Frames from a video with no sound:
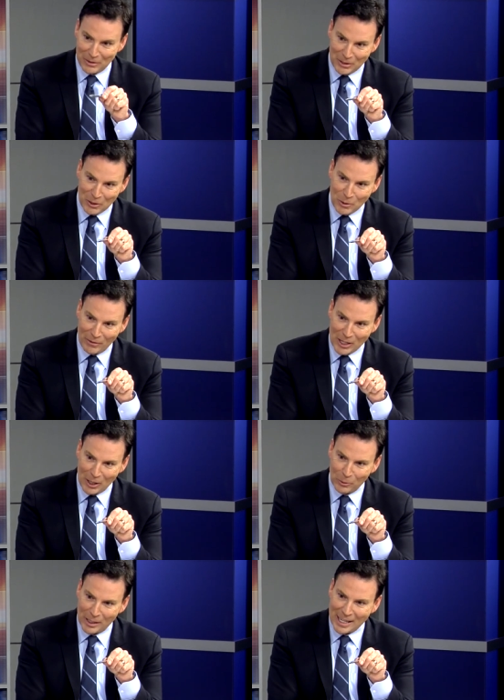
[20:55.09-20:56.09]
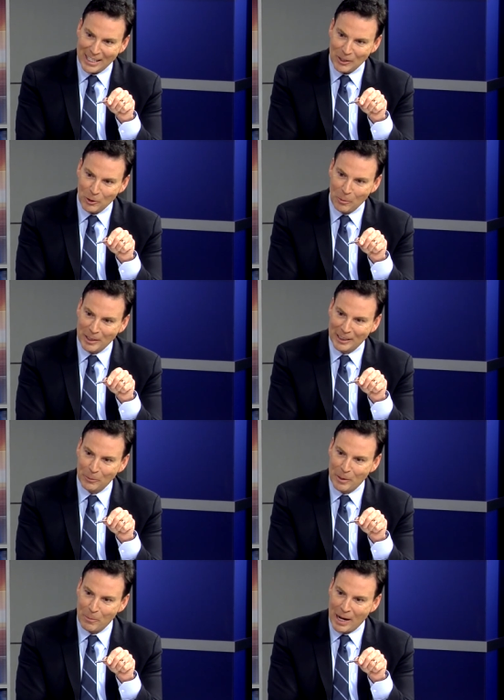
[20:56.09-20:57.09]
You have another one. I think you told me a
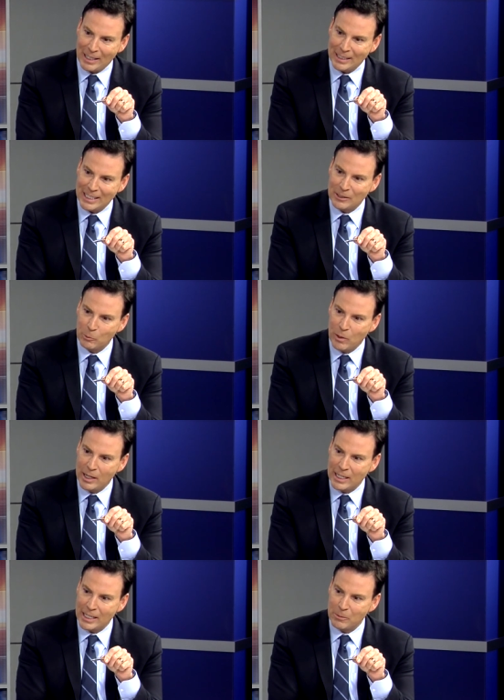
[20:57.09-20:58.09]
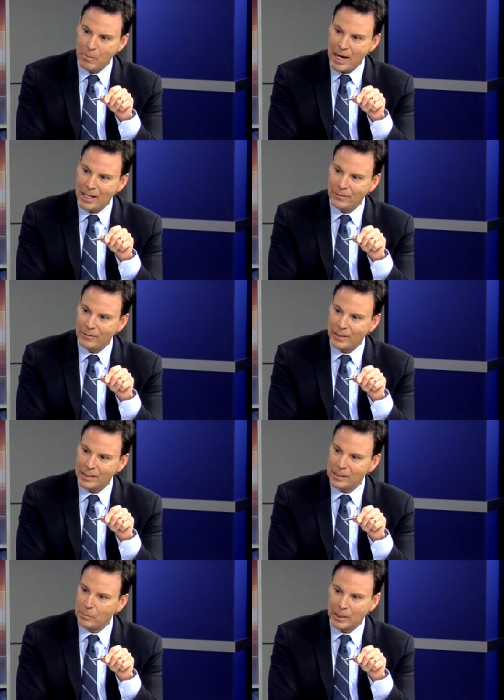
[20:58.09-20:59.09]
little bit about it. This one is made of uh,
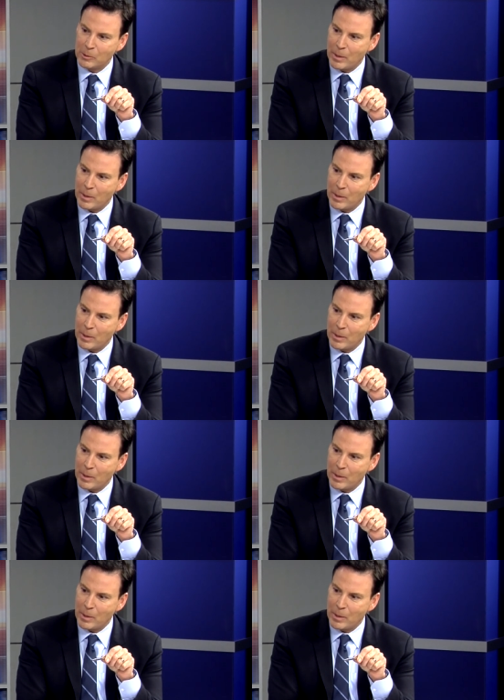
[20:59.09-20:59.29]
something